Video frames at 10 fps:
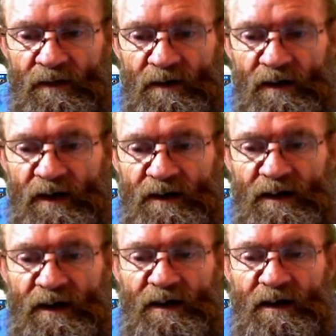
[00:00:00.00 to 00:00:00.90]
And
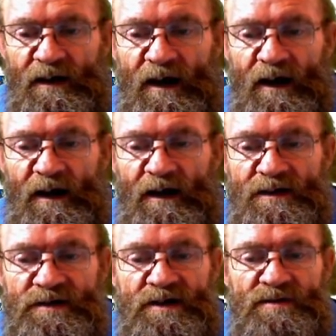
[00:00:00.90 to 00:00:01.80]
then
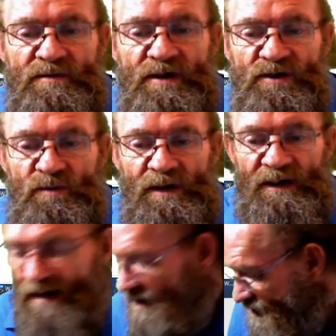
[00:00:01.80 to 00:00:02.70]
GX Works
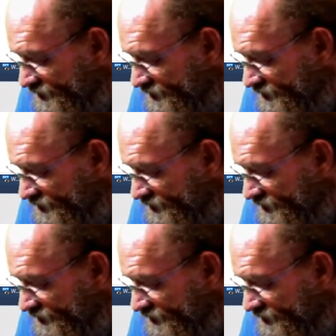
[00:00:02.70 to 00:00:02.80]
will ask